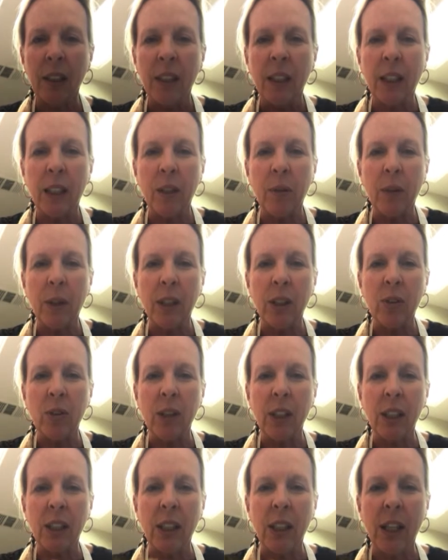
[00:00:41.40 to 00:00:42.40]
anyway, you
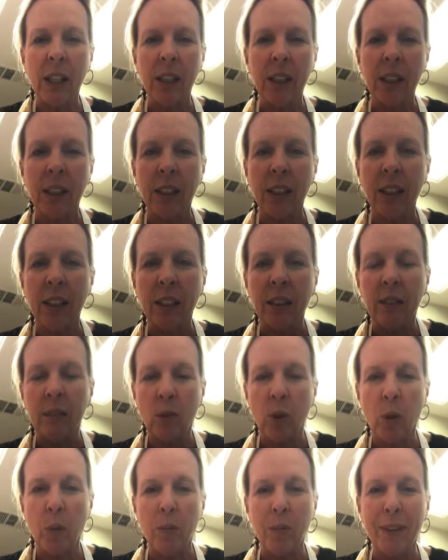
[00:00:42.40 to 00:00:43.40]
get the idea.
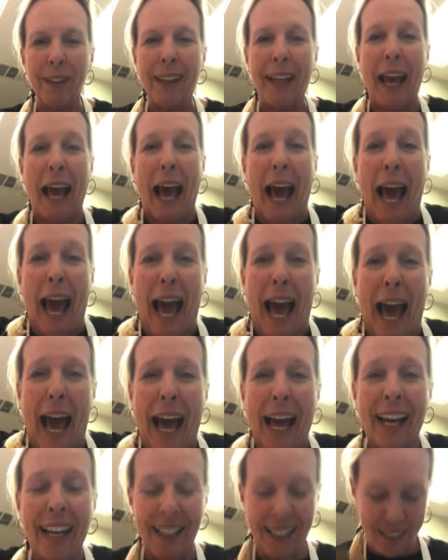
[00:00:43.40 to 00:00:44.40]
Oop,
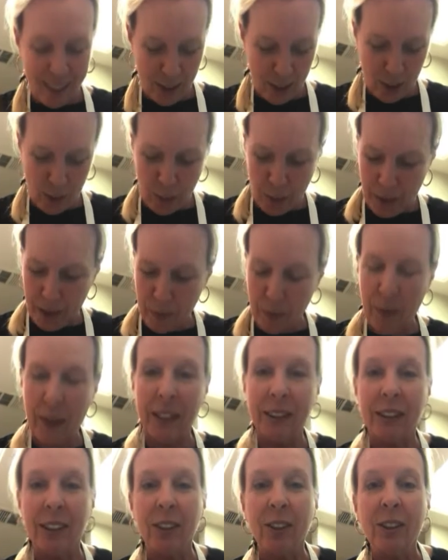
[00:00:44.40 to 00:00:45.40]
there's a blank
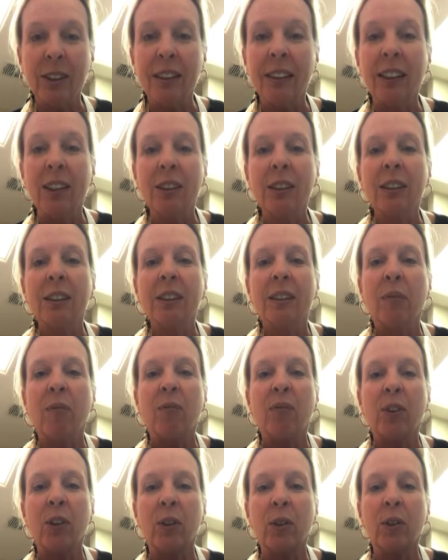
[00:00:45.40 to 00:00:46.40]
page. There's some
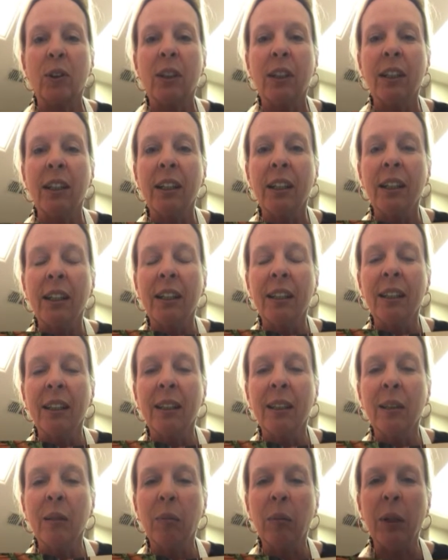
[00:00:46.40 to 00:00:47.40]
food.
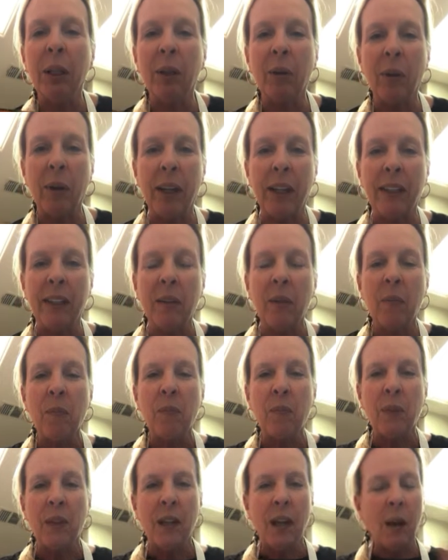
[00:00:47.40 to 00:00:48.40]
But anyway,
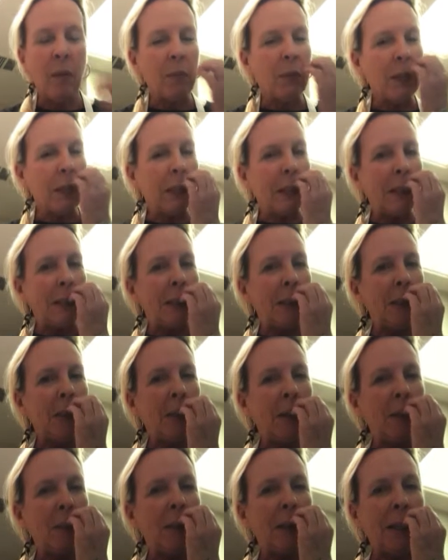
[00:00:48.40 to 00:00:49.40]
I'm thinking,
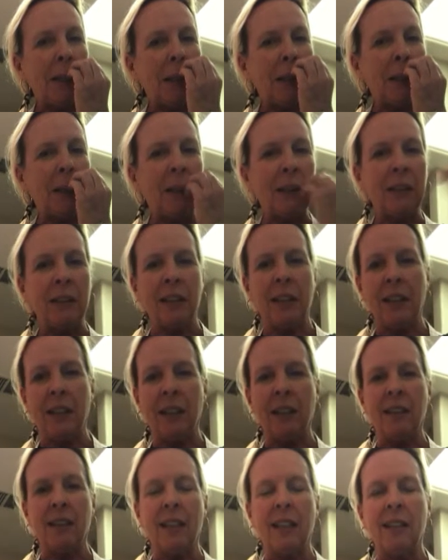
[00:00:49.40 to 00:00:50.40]
I want to cook like
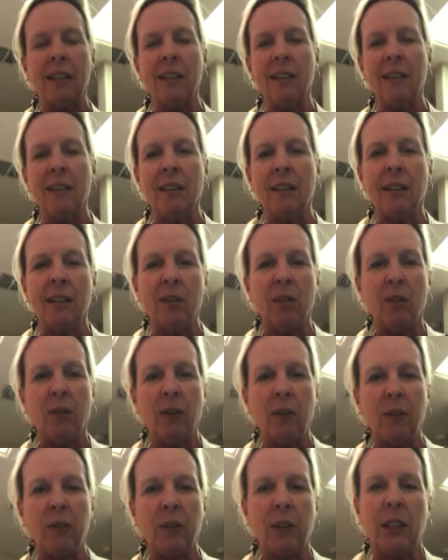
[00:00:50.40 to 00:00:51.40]
they did in the
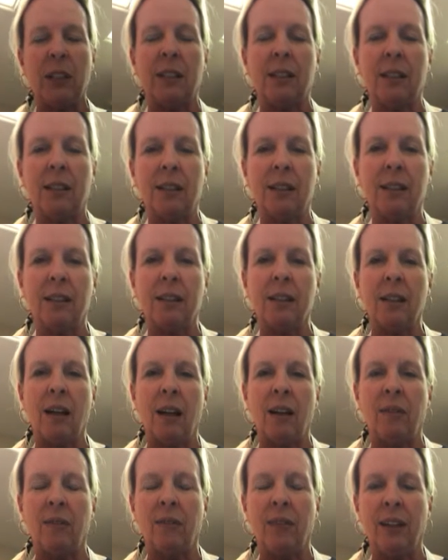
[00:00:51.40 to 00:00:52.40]
50s and
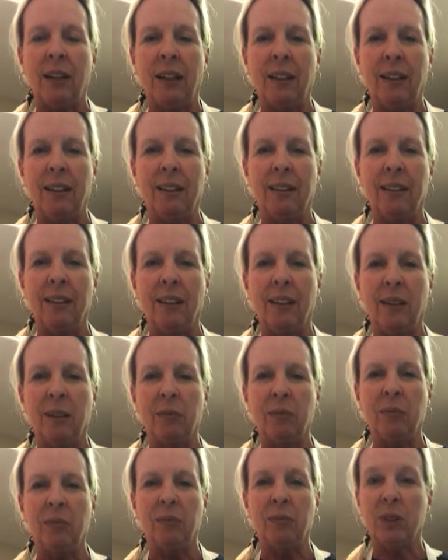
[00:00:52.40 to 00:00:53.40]
stuff.
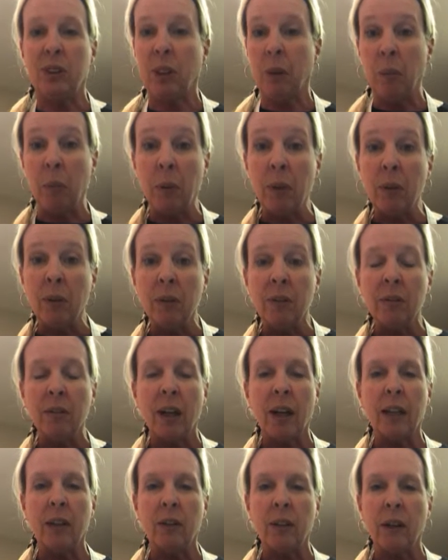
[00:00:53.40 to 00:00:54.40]
And simple.
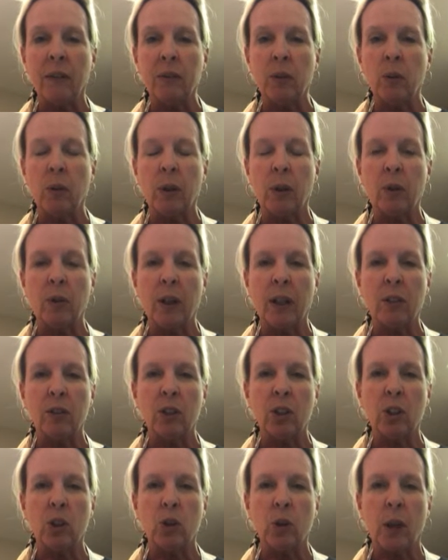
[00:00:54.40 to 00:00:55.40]
I don't have to run around
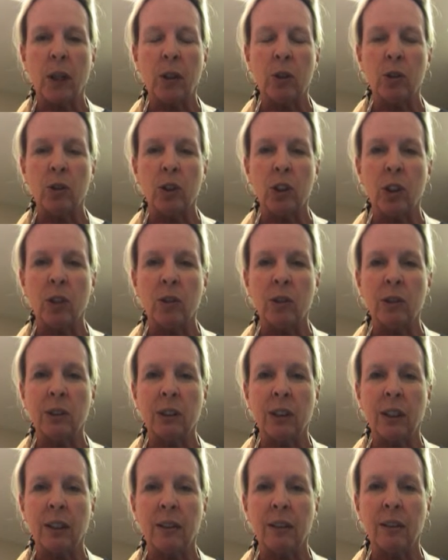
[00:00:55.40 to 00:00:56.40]
to Trader Joe's
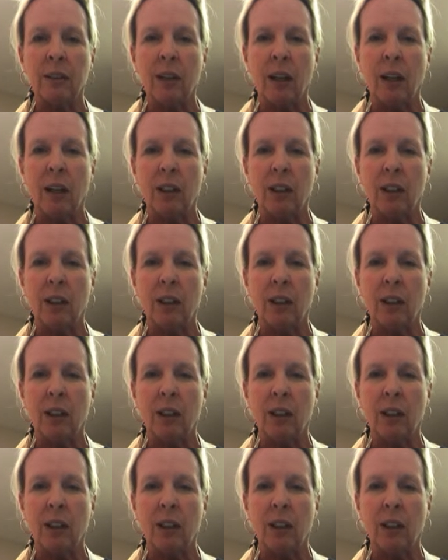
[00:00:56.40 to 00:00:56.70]
and